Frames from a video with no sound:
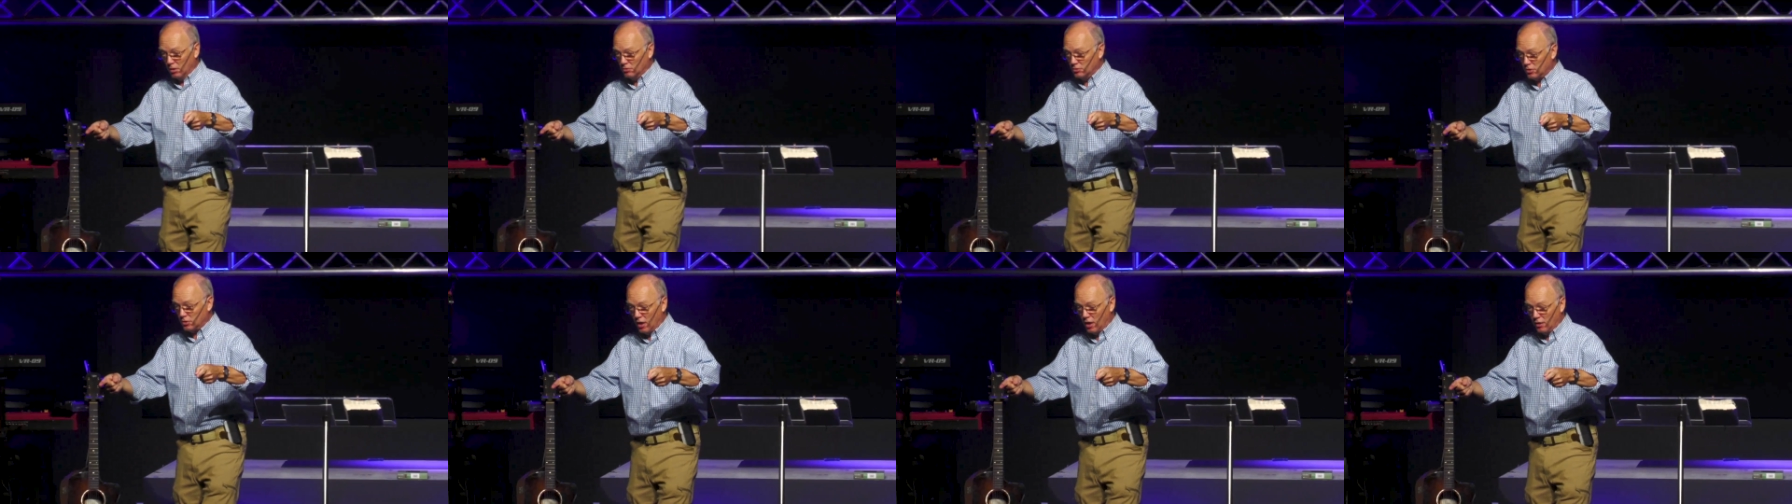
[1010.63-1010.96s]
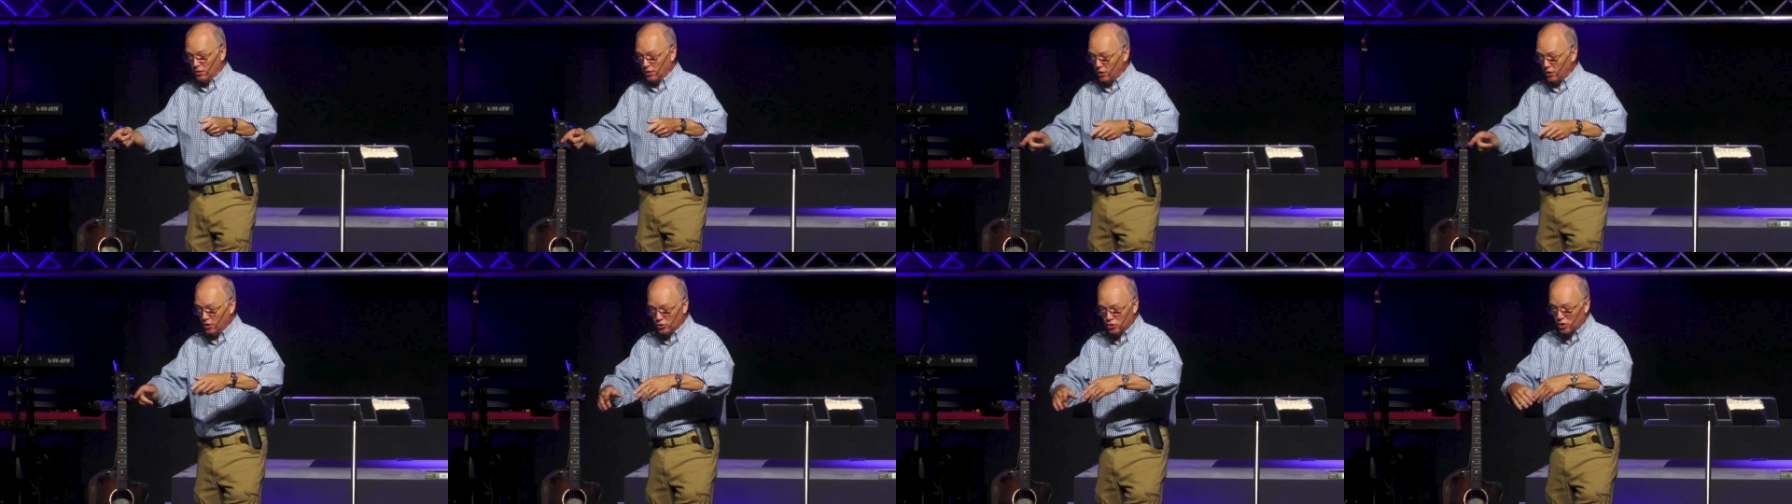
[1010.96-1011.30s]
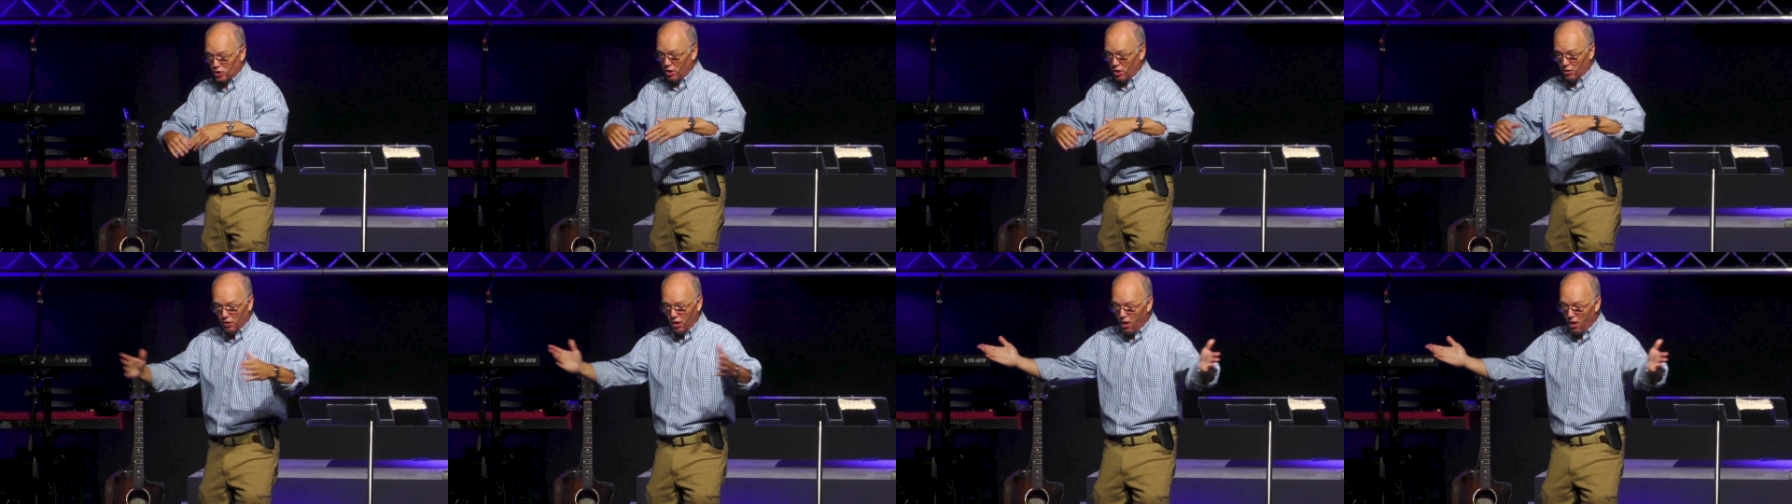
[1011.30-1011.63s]
down and just
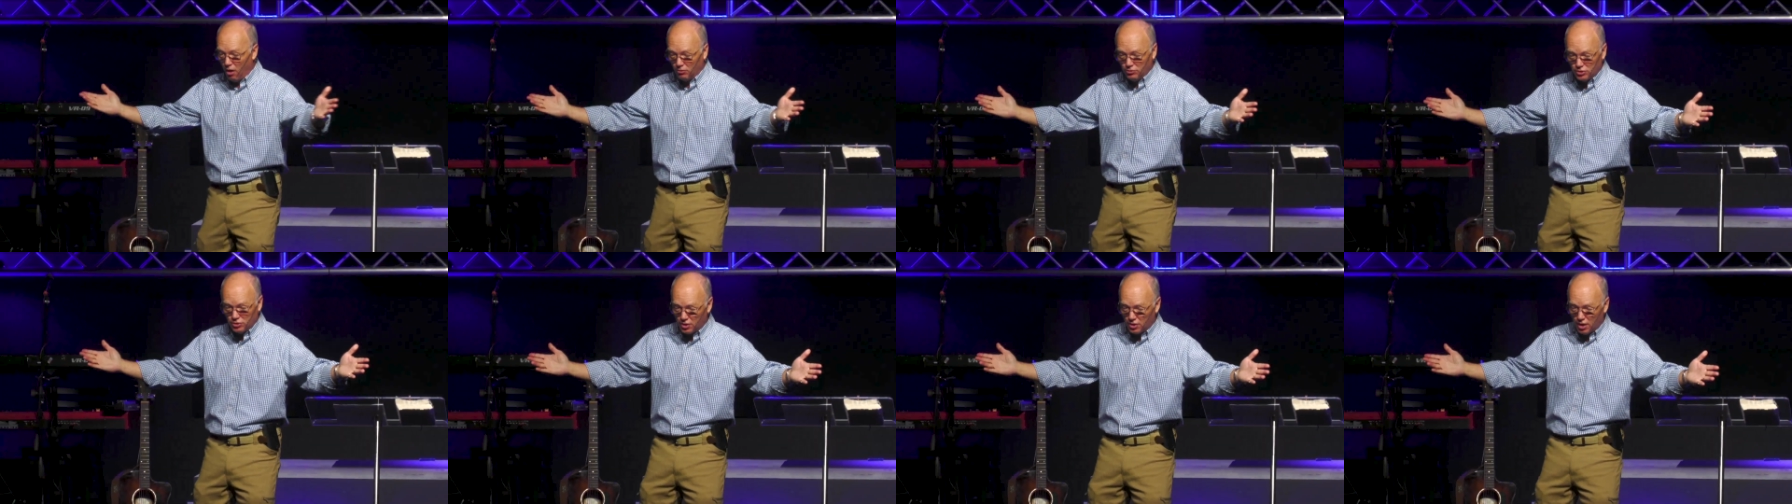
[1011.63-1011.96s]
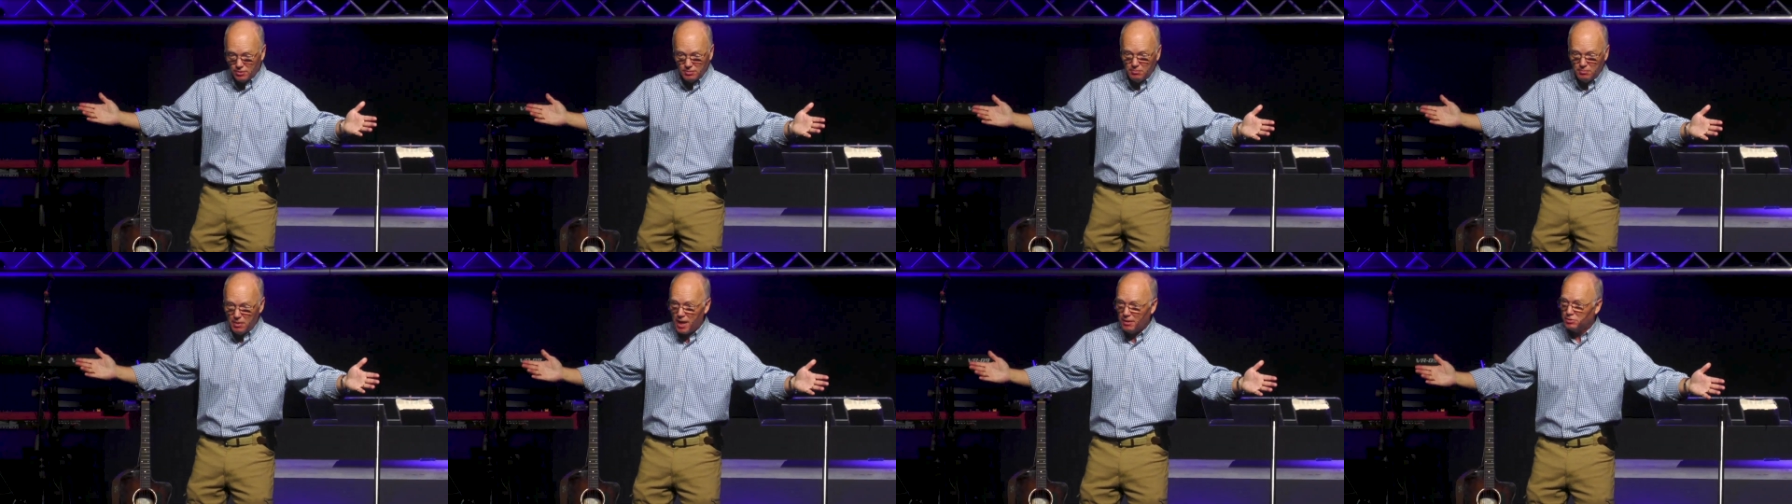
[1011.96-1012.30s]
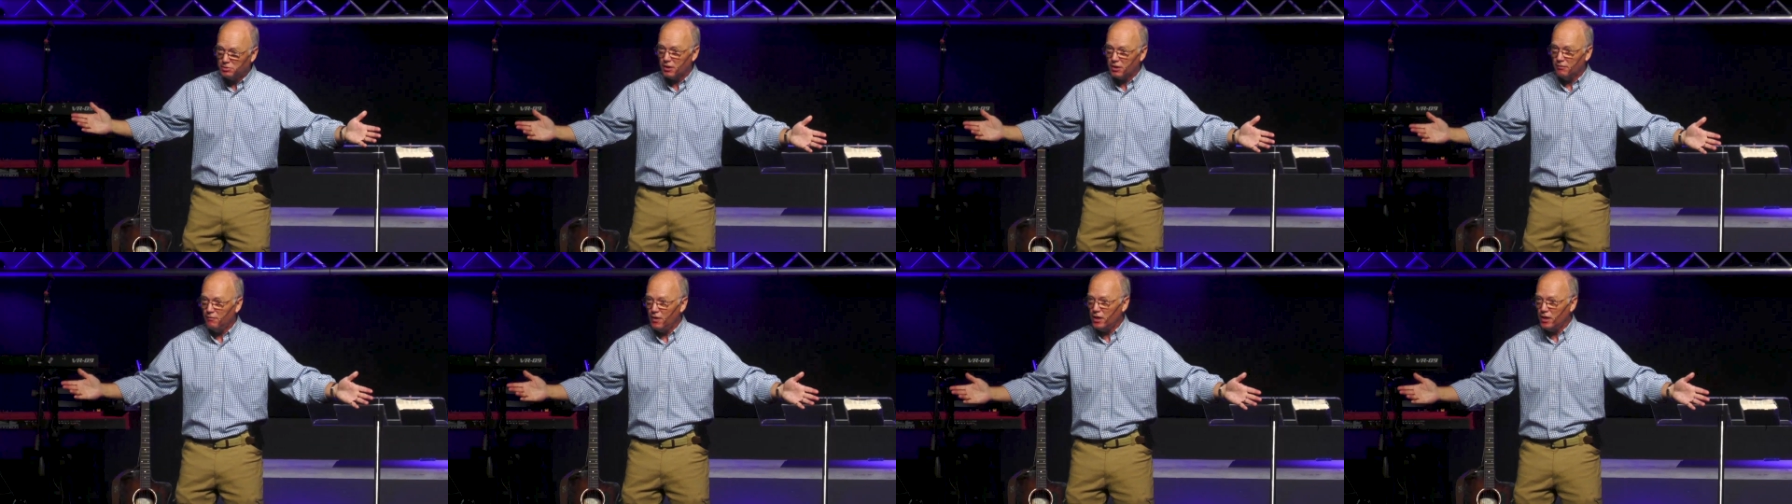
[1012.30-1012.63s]
kill all the Southern Baptist
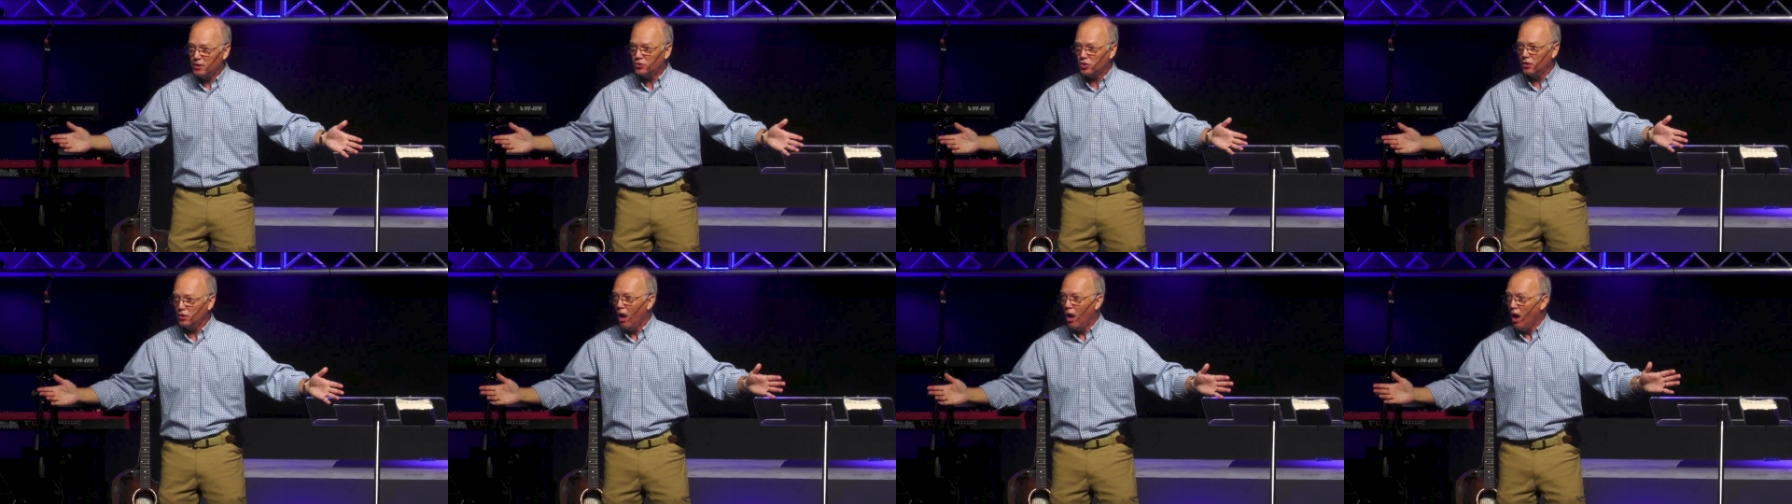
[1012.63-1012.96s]
Convention.